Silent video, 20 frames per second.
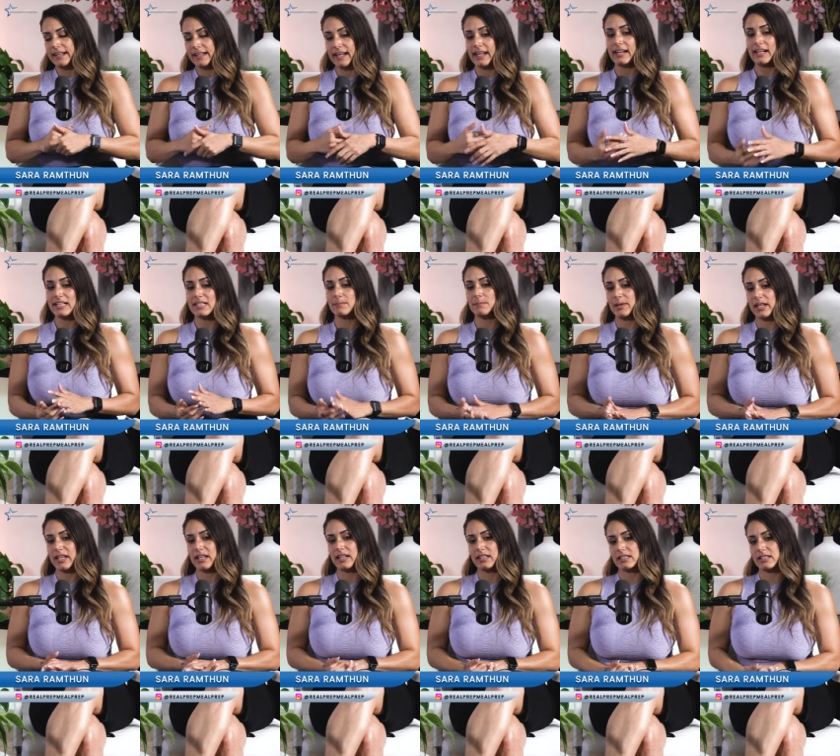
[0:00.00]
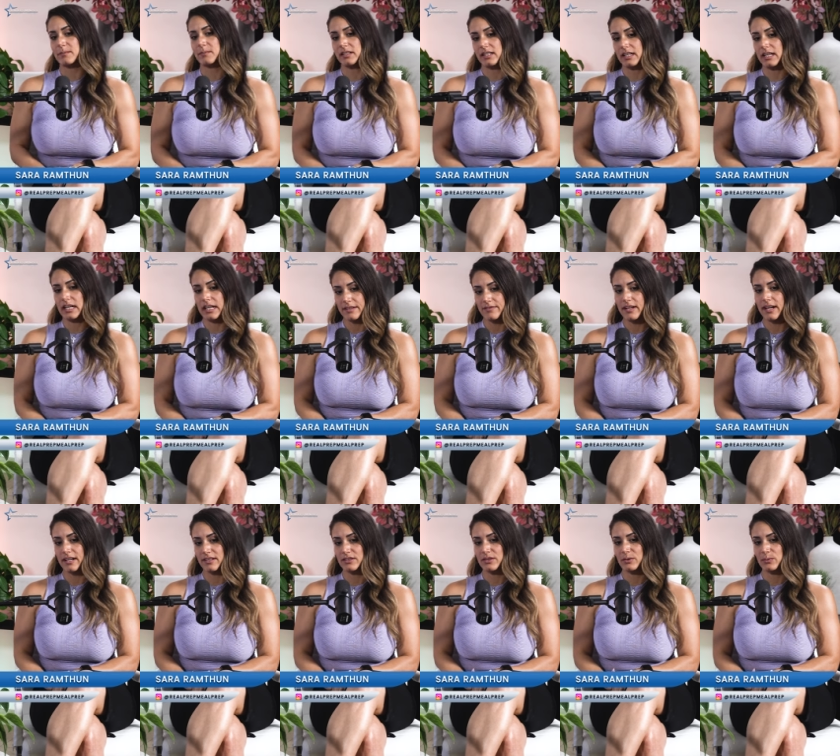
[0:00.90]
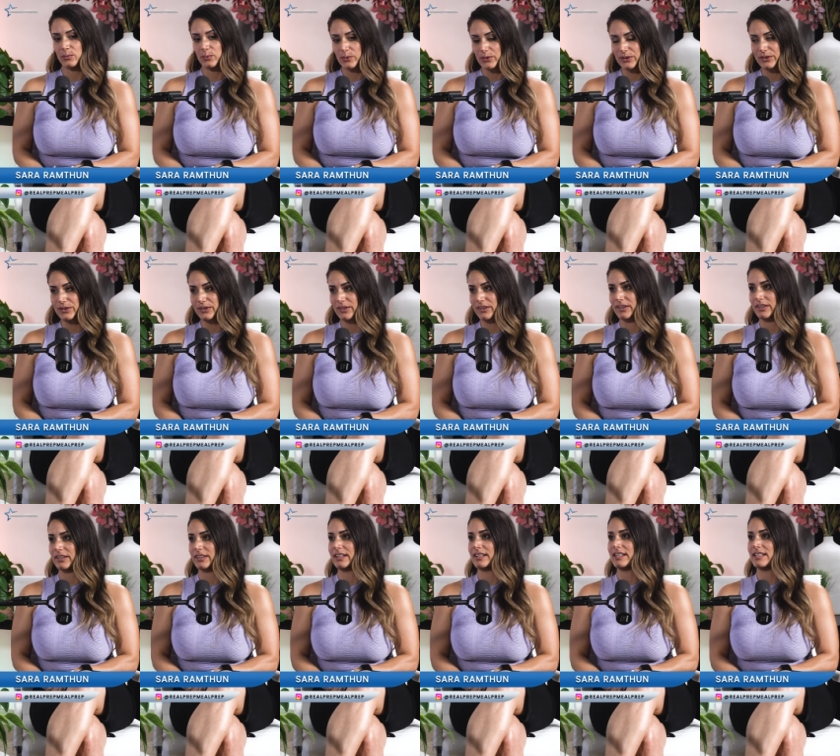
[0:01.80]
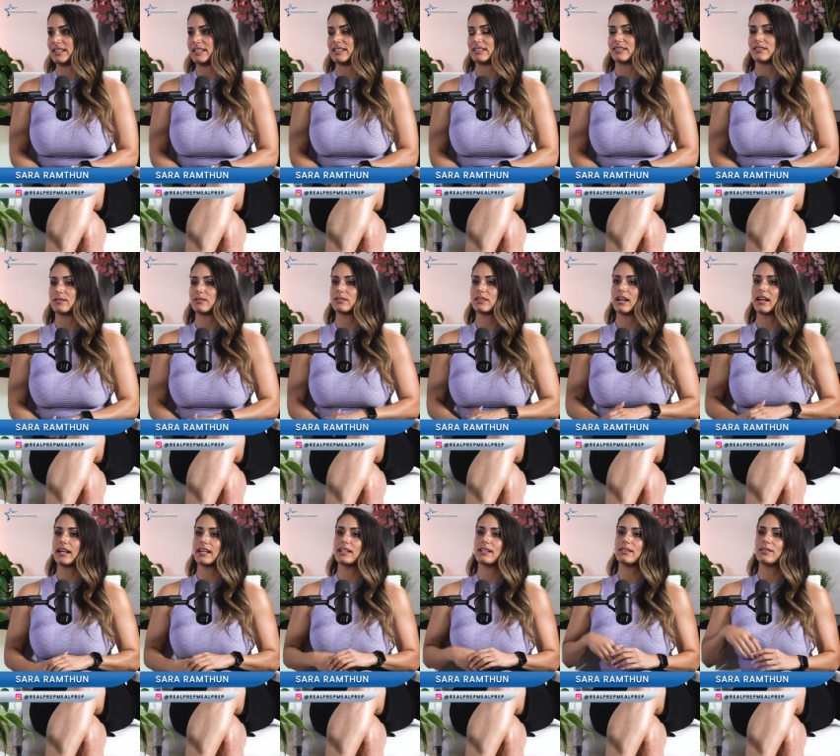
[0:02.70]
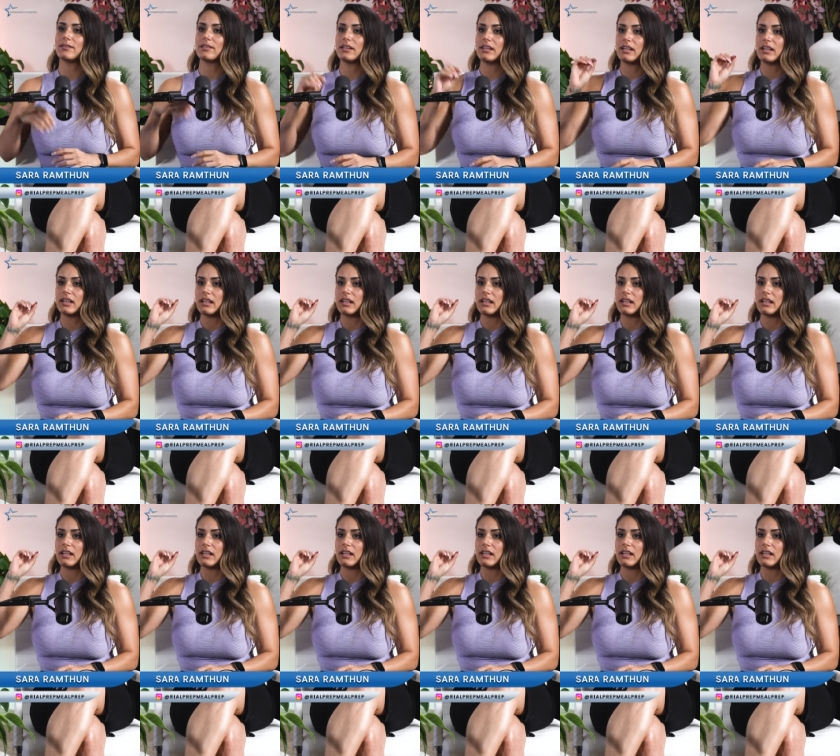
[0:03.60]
that has been something i have had to work on is kind of